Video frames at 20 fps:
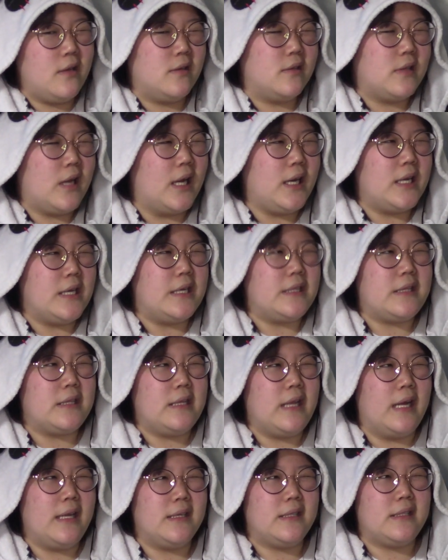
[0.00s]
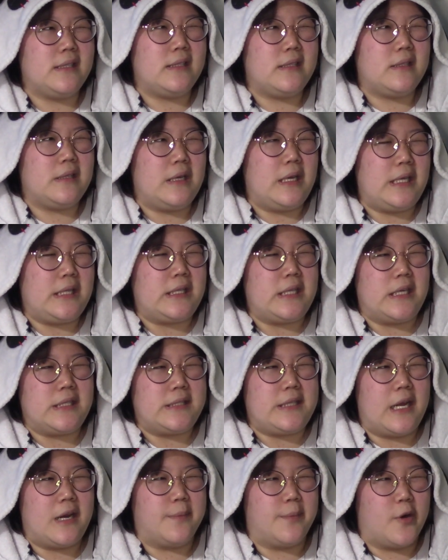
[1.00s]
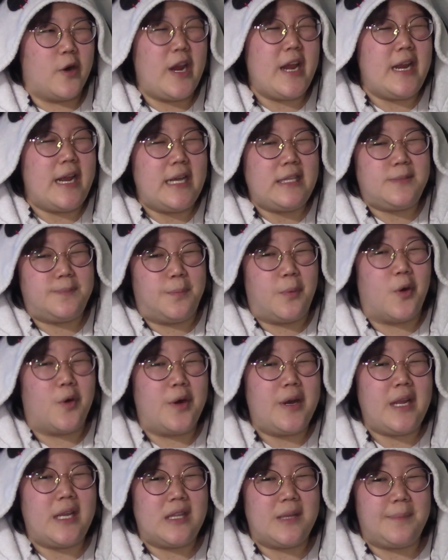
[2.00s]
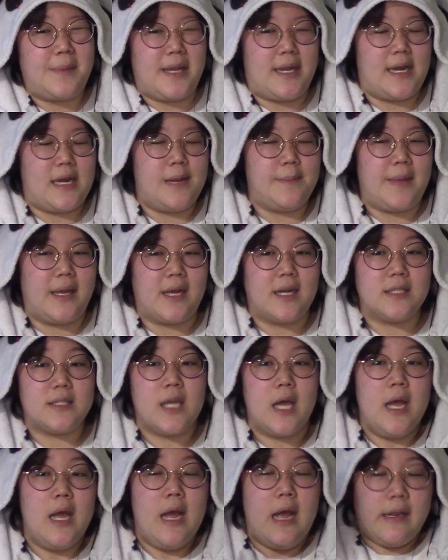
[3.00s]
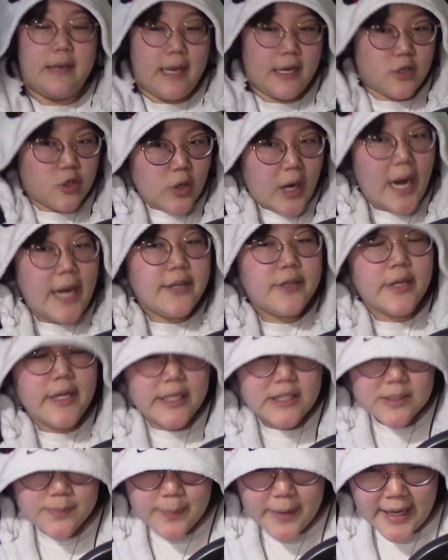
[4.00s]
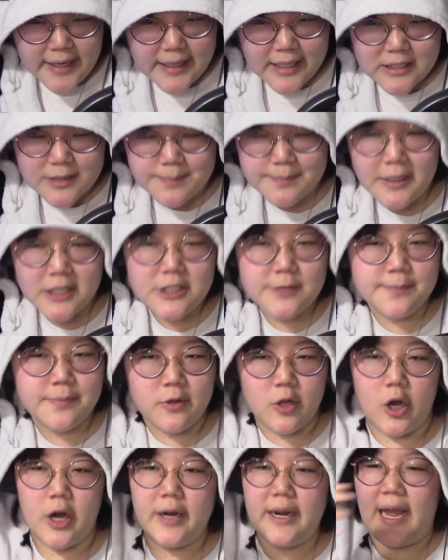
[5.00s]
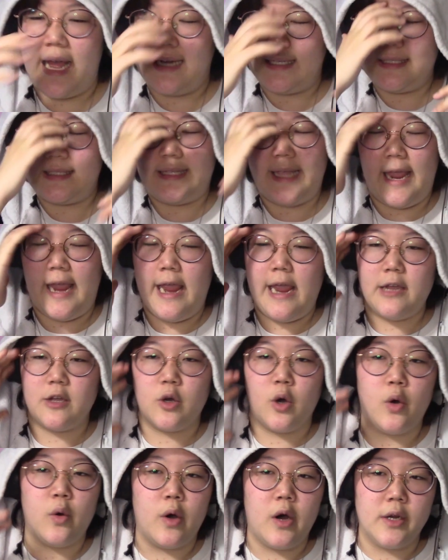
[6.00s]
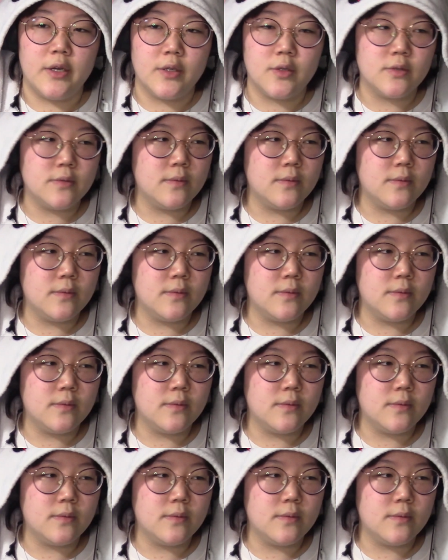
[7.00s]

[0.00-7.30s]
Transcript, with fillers: Not it not it does get a bore It is boring in the beginning because they're trying to explain as much plot as they go on